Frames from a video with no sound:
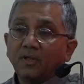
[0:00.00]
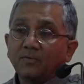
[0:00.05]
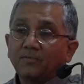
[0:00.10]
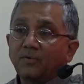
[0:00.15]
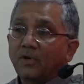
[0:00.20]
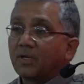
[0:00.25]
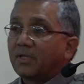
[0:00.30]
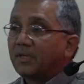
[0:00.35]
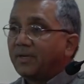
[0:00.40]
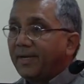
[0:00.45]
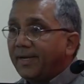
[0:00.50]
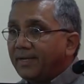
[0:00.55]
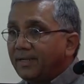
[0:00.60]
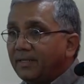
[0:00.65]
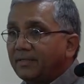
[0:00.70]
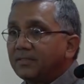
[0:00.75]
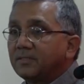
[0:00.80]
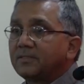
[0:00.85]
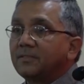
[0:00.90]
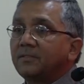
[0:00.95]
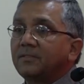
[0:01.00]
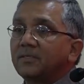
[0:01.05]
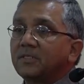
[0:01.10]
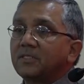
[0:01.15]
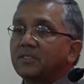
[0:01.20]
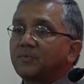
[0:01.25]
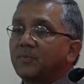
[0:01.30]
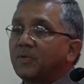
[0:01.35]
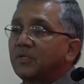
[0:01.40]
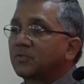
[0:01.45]
for creating this
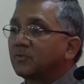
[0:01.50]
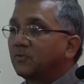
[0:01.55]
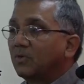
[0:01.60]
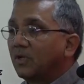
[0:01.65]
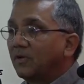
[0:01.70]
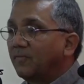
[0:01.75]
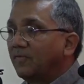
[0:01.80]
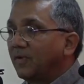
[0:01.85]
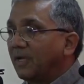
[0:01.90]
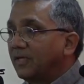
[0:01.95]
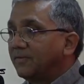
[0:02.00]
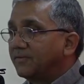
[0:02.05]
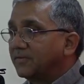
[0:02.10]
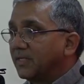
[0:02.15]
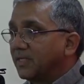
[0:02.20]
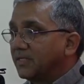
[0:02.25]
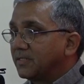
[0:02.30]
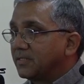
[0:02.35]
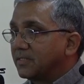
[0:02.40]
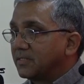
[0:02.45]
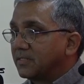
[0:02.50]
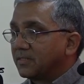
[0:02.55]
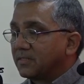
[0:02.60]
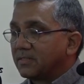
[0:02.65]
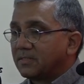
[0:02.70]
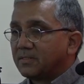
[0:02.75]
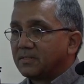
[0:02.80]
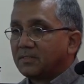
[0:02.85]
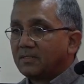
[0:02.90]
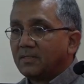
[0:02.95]
interdisciplinary school of life sciences.